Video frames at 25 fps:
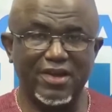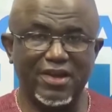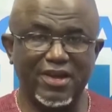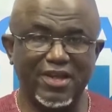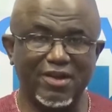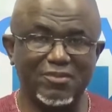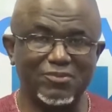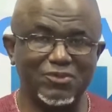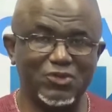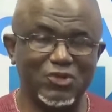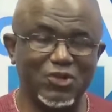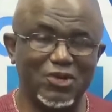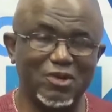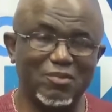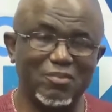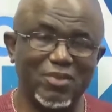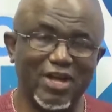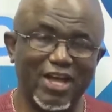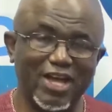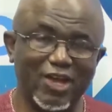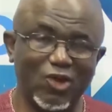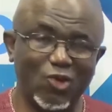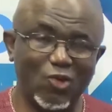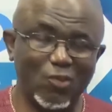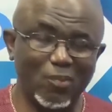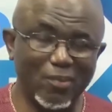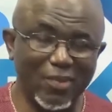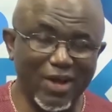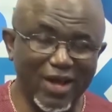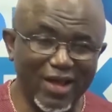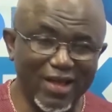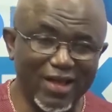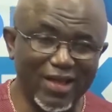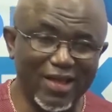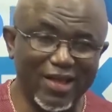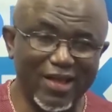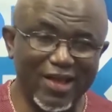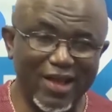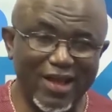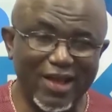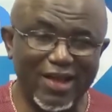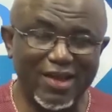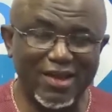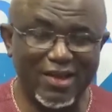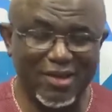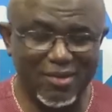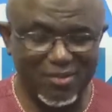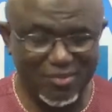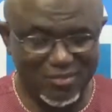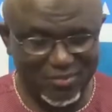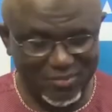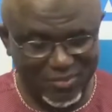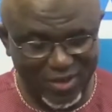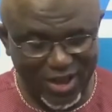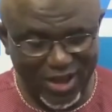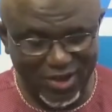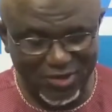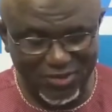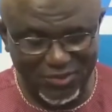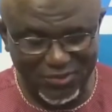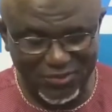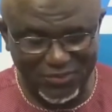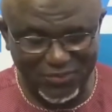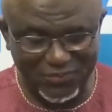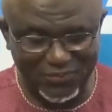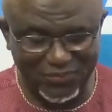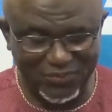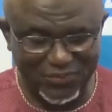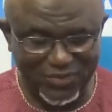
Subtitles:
and I'm joined by Oman, Ghana, Baako.